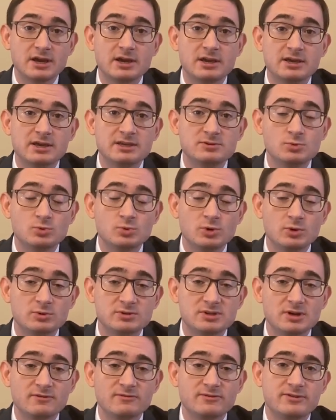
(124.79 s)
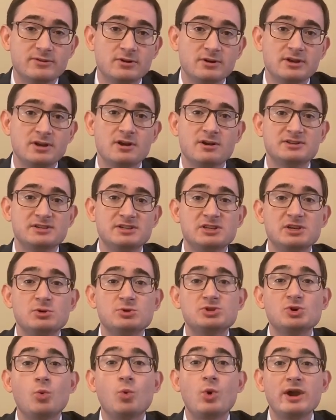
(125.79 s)
He was there for 30 years. It
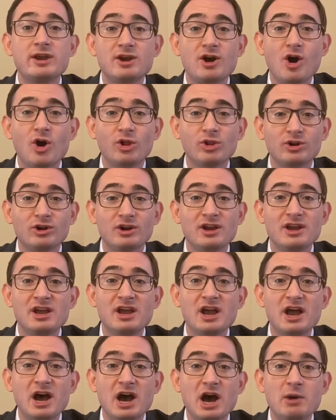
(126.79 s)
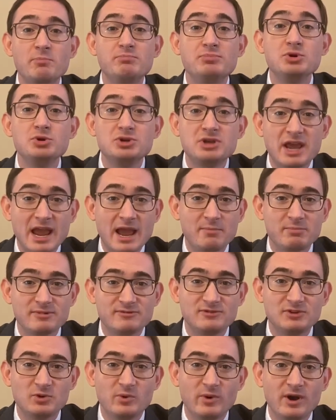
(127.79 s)
was a white-collar boot camp,
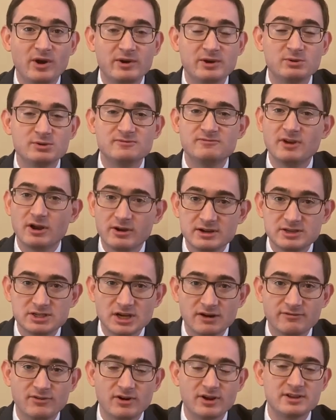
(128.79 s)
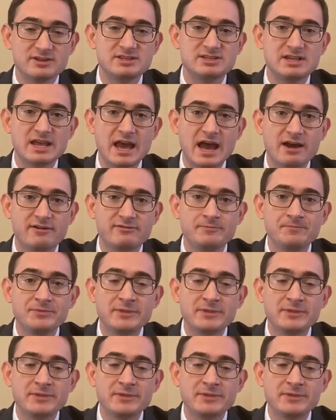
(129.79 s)
if you will. He was very tough on his staff.